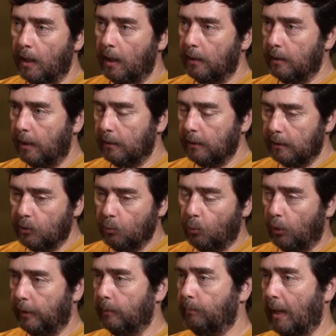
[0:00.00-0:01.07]
I like to
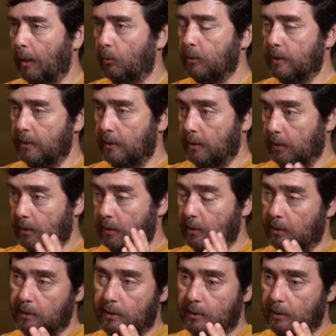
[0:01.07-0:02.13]
work it backwards. I say,
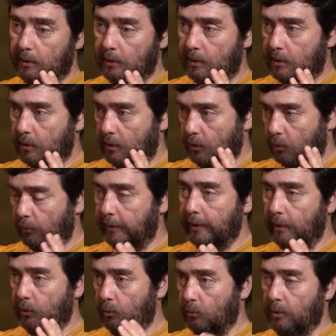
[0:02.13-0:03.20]
let's agree
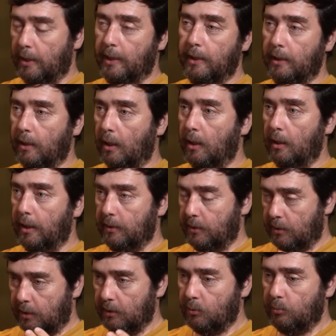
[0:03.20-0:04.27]
that you and I,
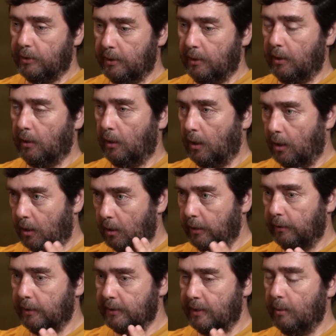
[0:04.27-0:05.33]
as we sit here, are
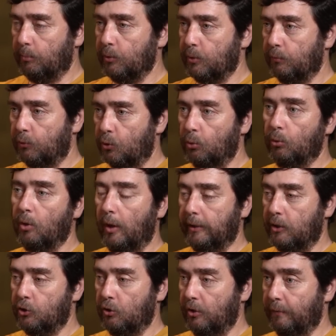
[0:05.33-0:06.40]
examples of true
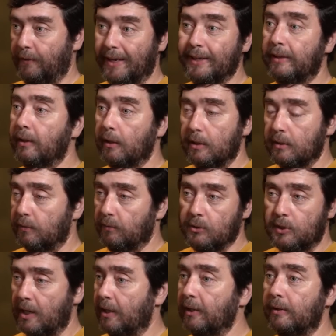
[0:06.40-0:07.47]
cognition. If anything is, if
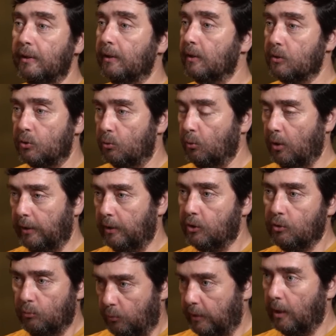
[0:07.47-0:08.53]
there's anything that's true
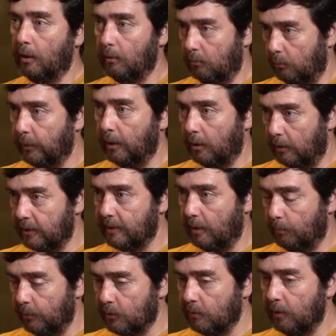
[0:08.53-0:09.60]
cognition, we are
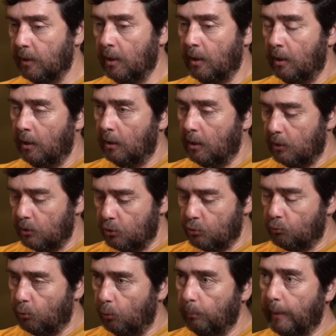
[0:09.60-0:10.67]
examples of it. Now let's
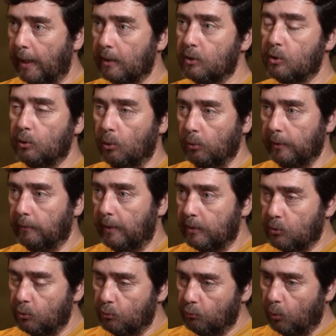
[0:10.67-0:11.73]
just roll back slowly, right?
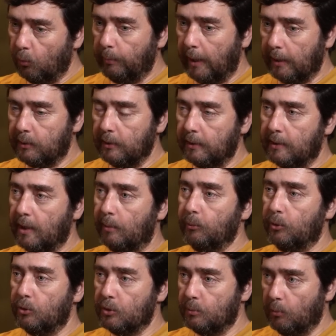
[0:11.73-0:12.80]
So you roll back to the time
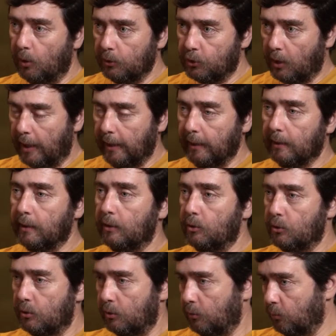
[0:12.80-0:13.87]
when you were a small child and
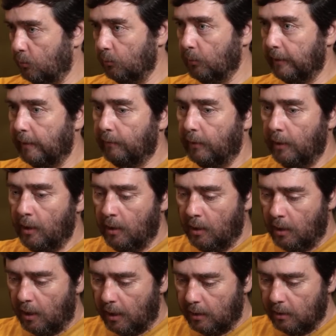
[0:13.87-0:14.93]
used to doing whatever,
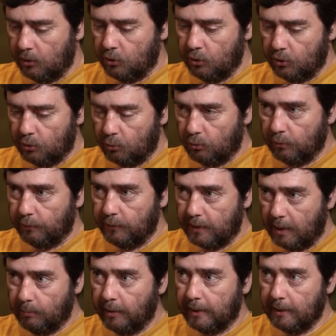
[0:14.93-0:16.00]
and then just sort of
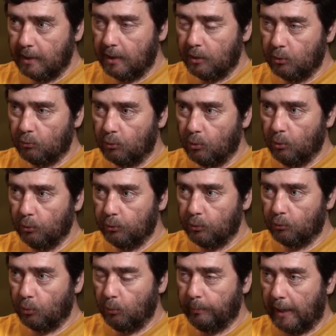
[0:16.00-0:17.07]
day by day you
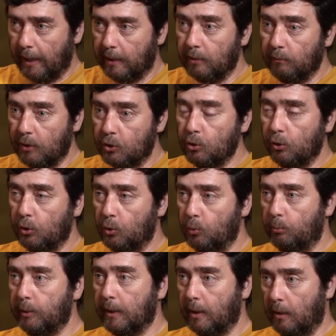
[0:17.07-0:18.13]
roll back, and eventually you
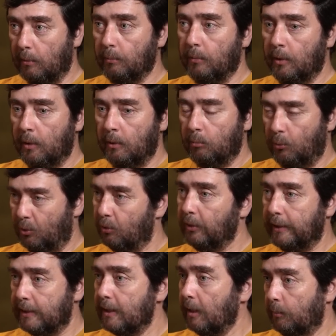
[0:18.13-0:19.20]
become more or
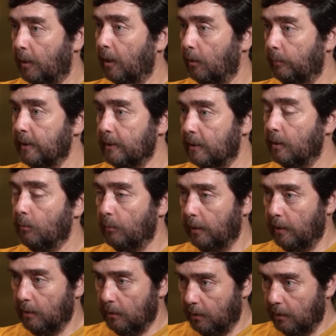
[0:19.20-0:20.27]
less that paramecium,
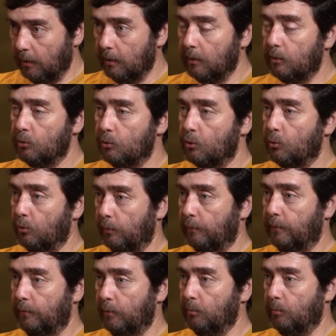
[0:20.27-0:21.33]
and then you sort
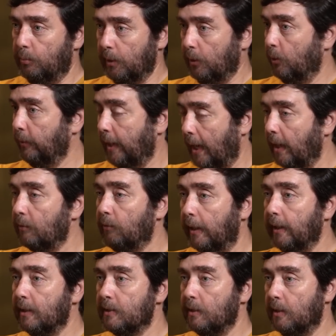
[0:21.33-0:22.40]
of even below that,
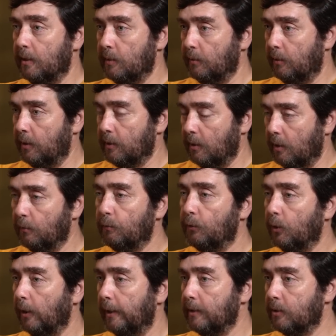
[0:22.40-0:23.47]
right? As an
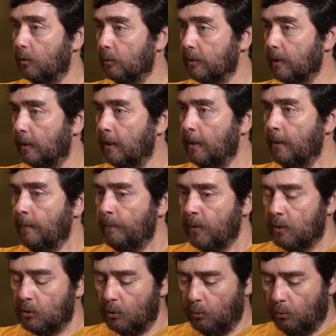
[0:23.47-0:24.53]
unfertilized oocyte.
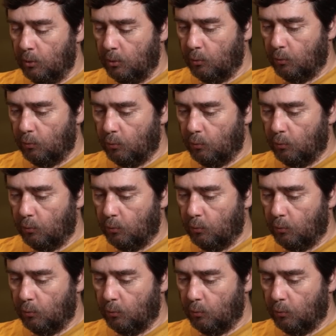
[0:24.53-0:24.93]
So